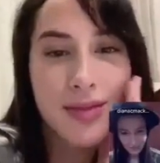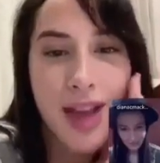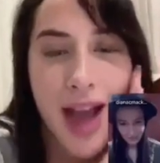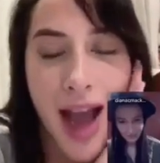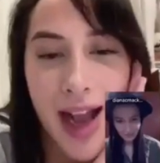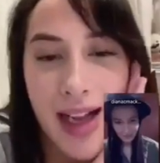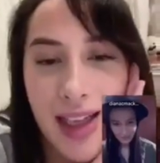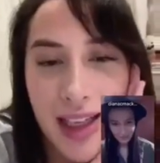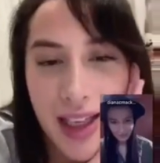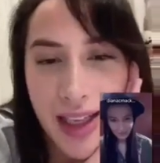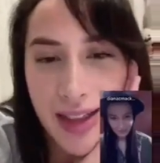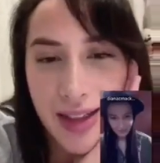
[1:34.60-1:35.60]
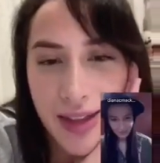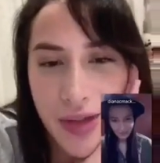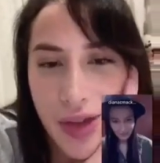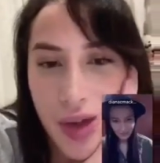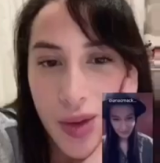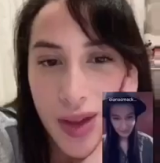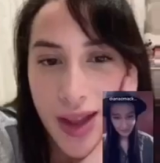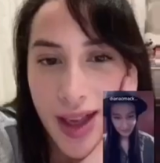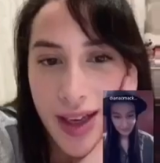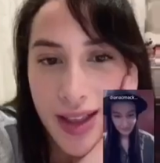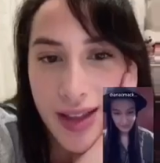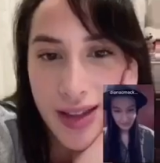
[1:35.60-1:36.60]
Anglican, if you know what that
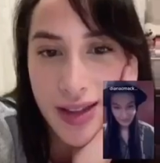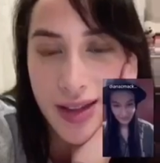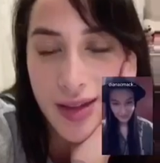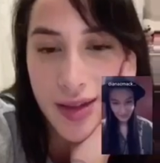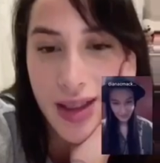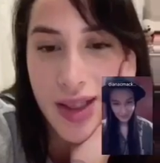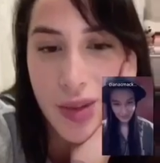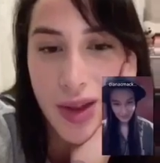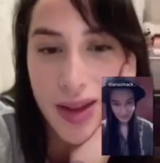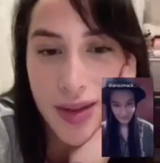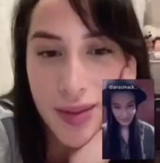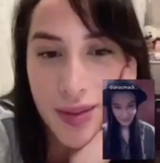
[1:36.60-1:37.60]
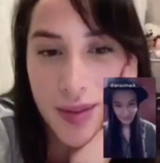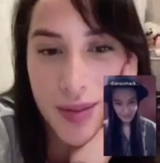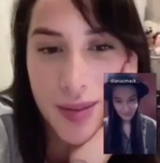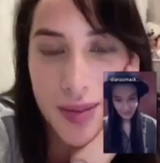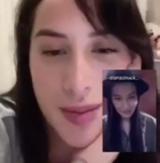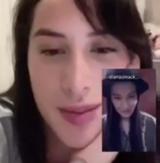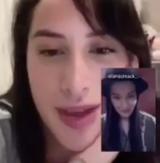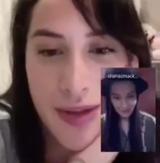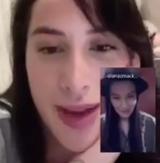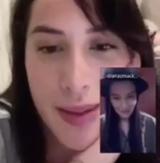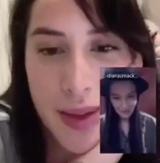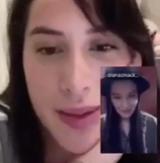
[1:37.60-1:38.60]
is what my family would
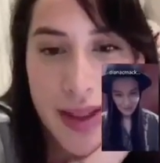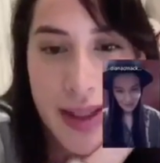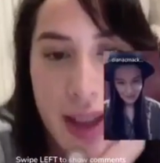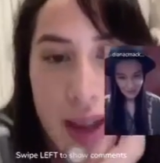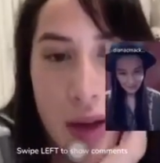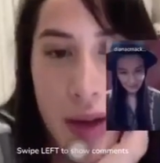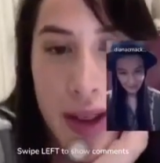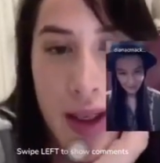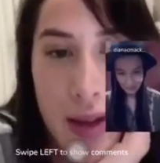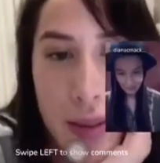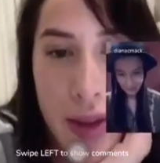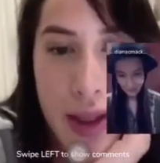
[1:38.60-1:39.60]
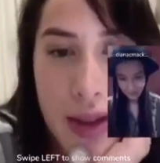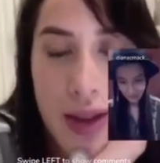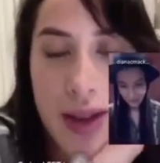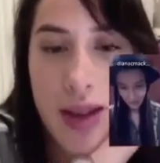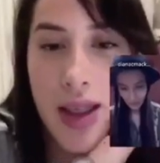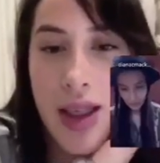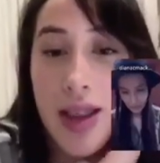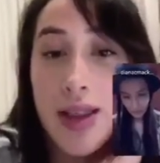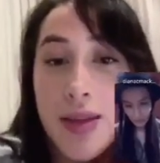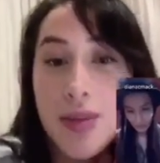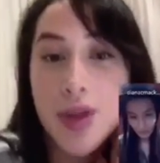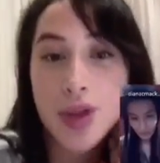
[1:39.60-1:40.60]
say growing up, but I'm not
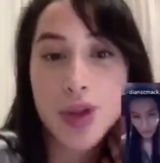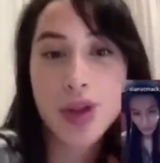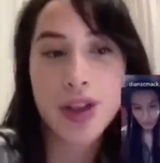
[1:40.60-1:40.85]
sure.